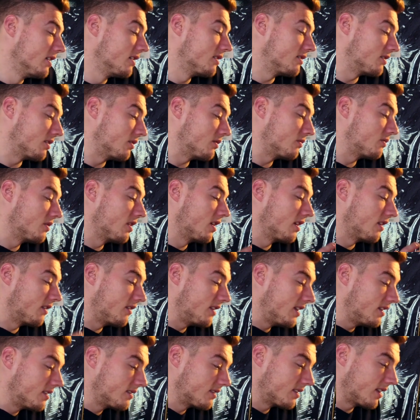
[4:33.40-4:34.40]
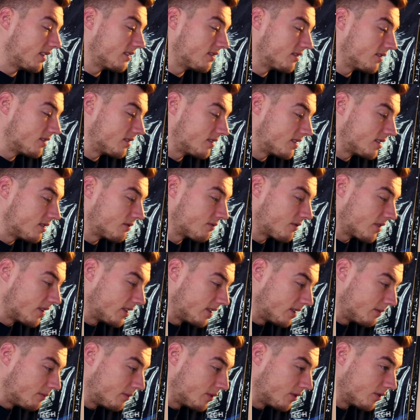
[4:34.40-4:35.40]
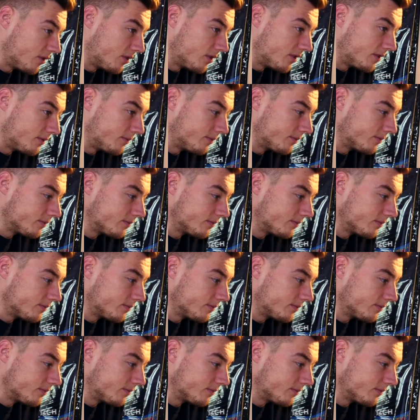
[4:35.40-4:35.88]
So this sentence is really important.